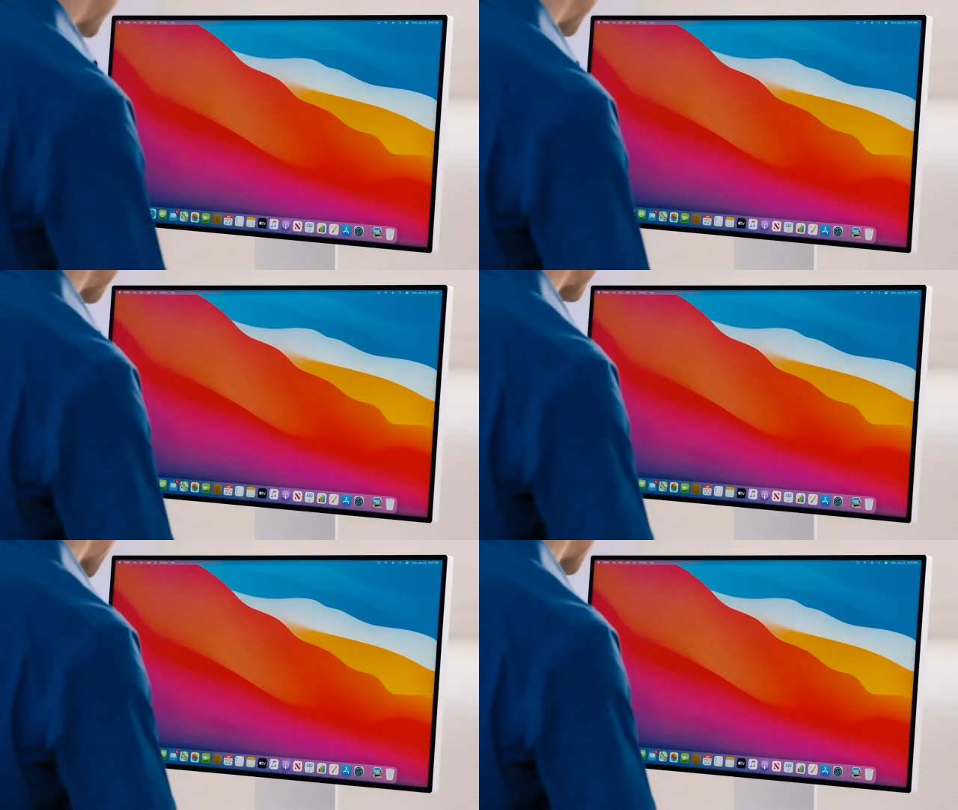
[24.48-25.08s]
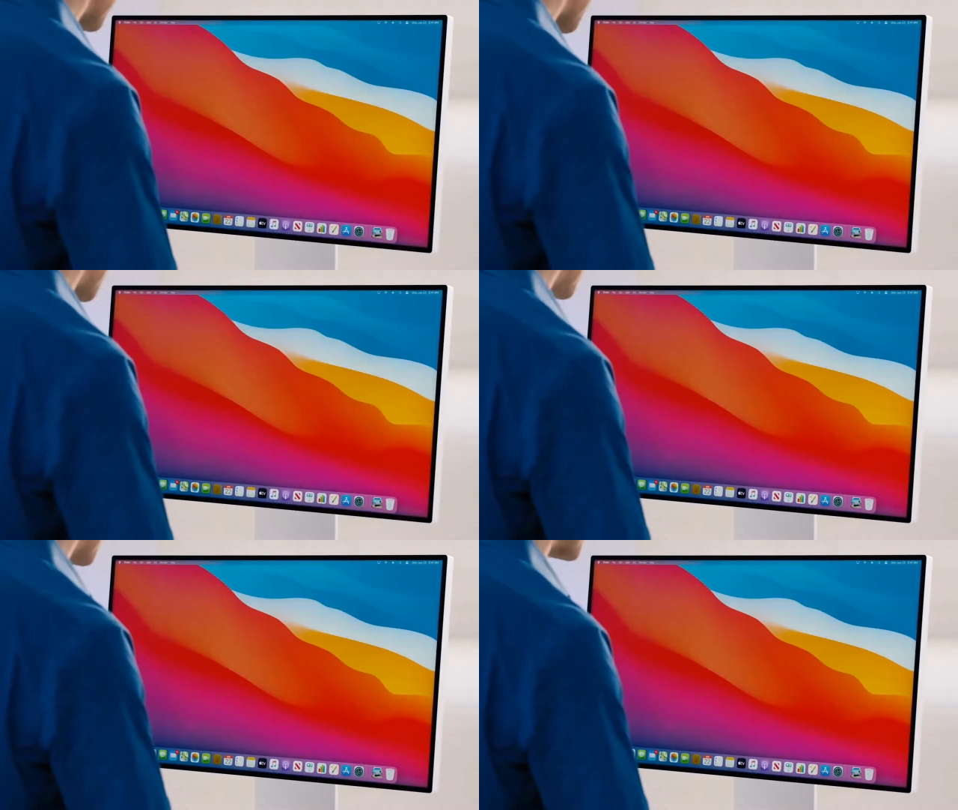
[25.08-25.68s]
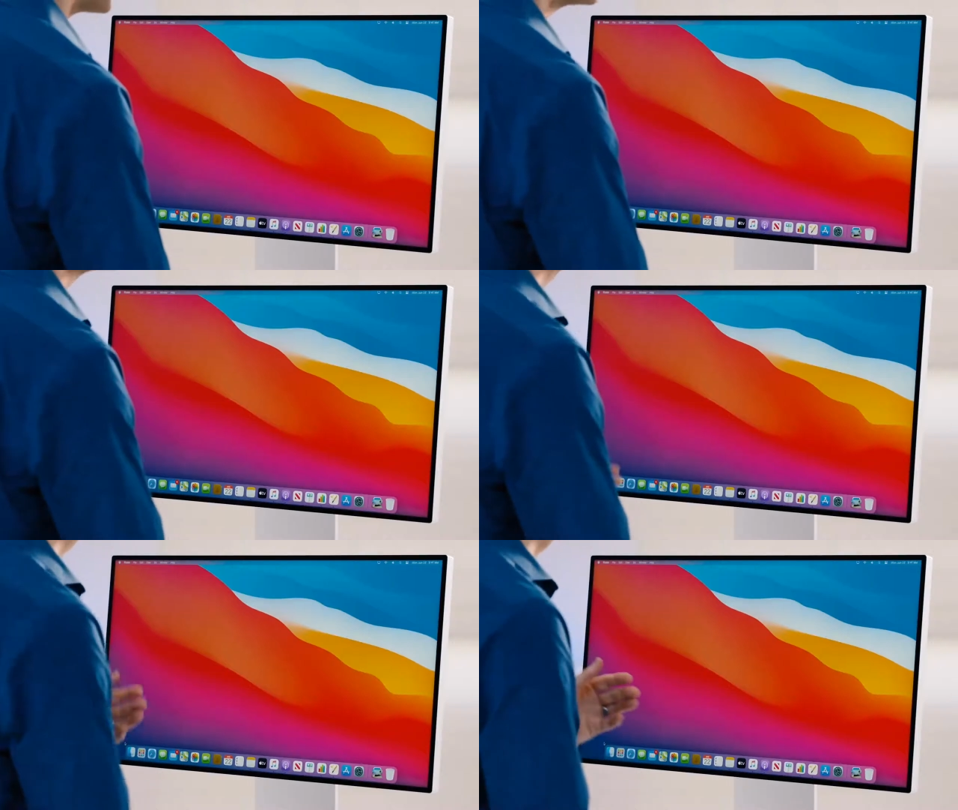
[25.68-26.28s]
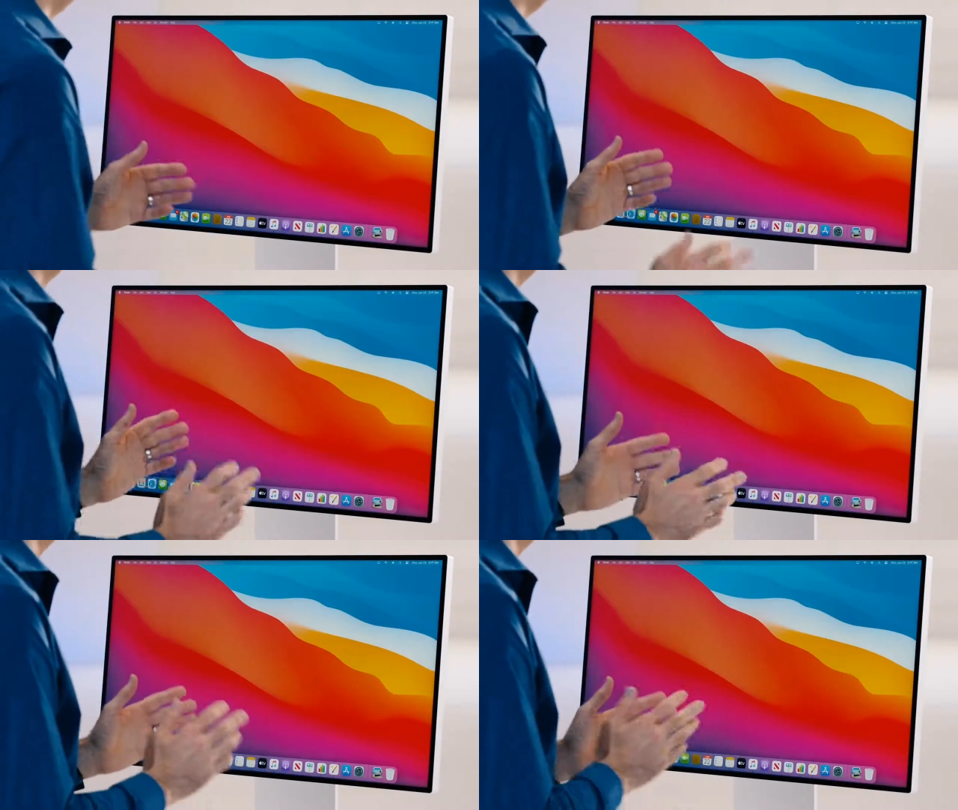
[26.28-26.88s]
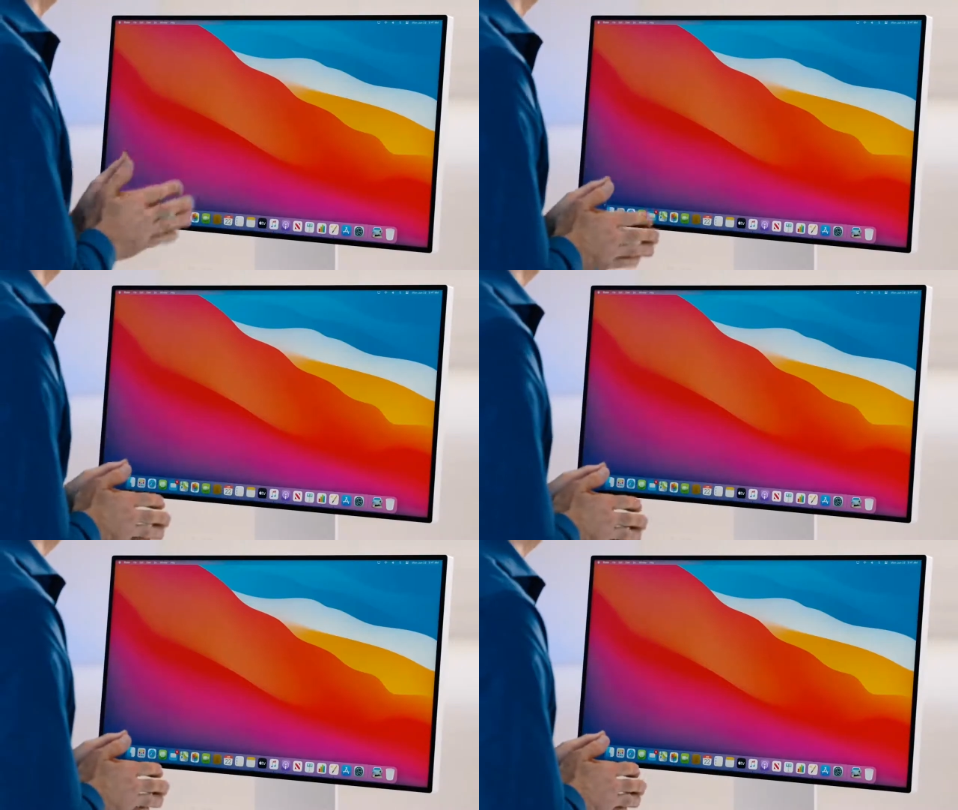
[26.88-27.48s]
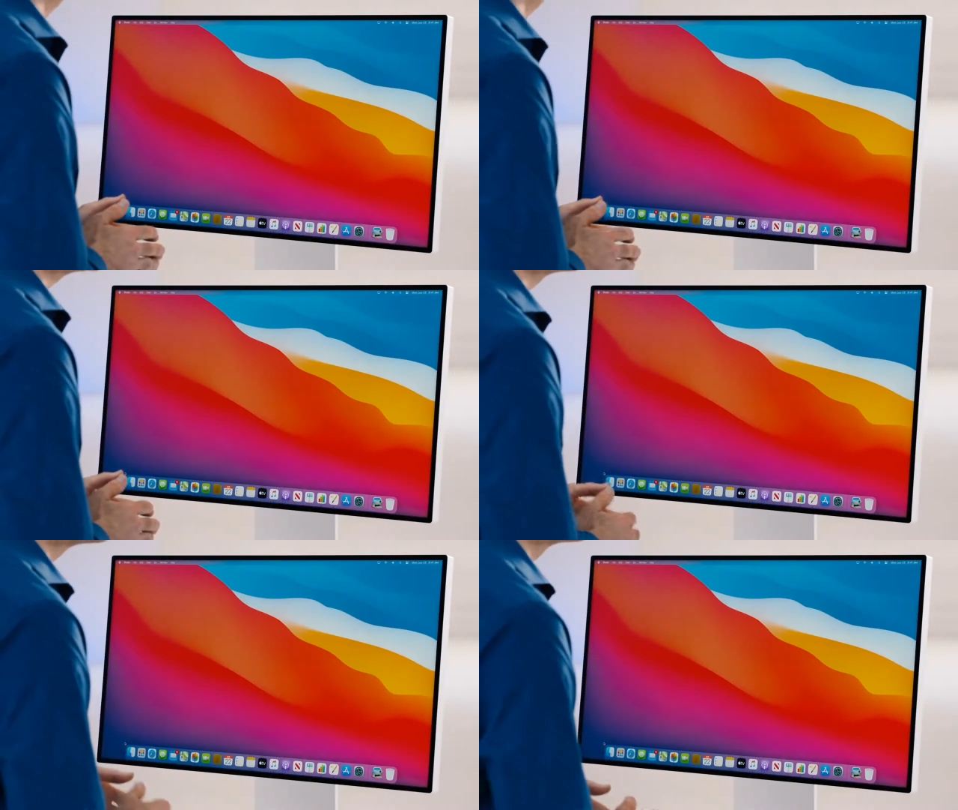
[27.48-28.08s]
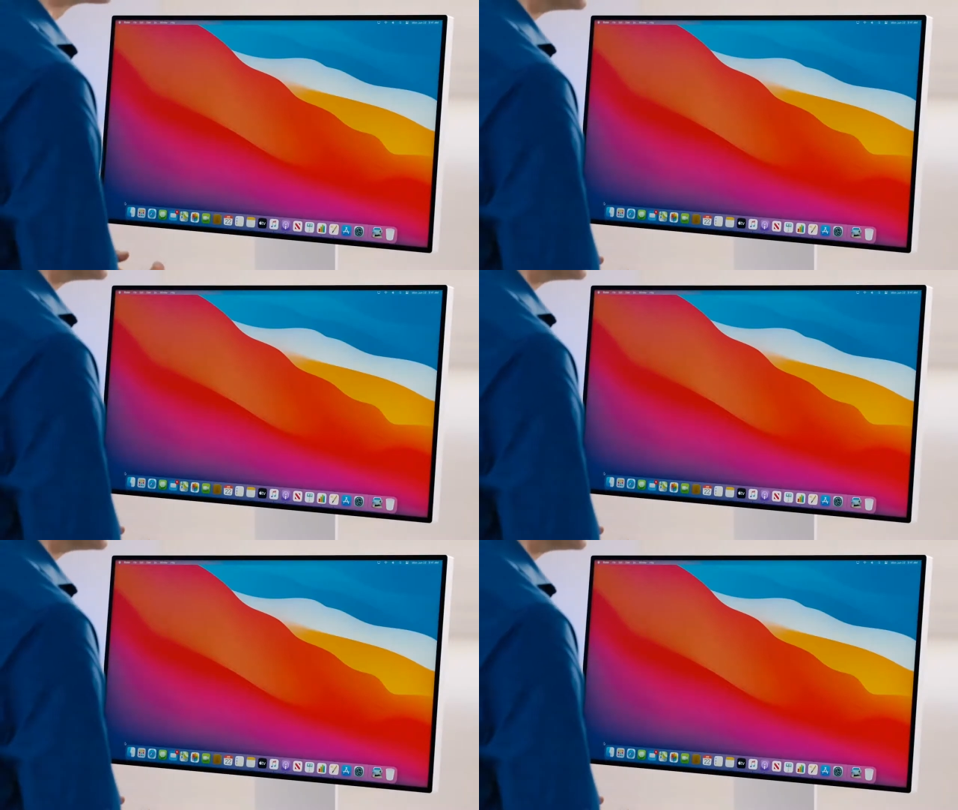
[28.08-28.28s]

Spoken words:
Nobody's mouth can be seen.